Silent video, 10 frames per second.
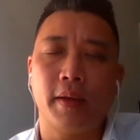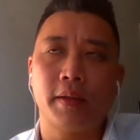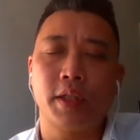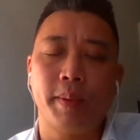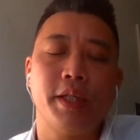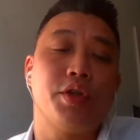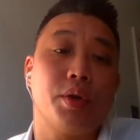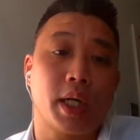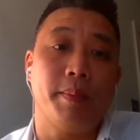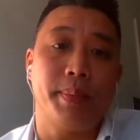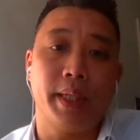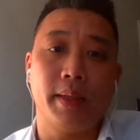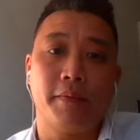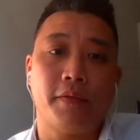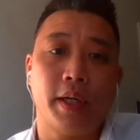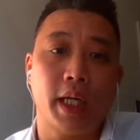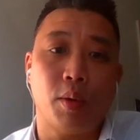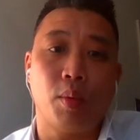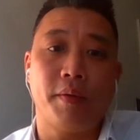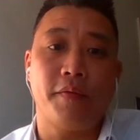speak to your company, find out
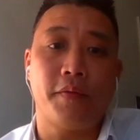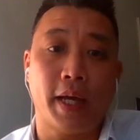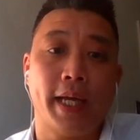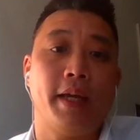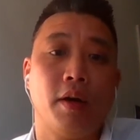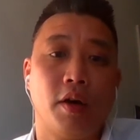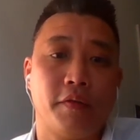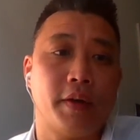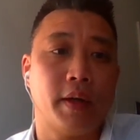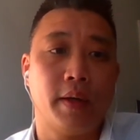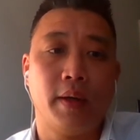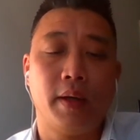if they offer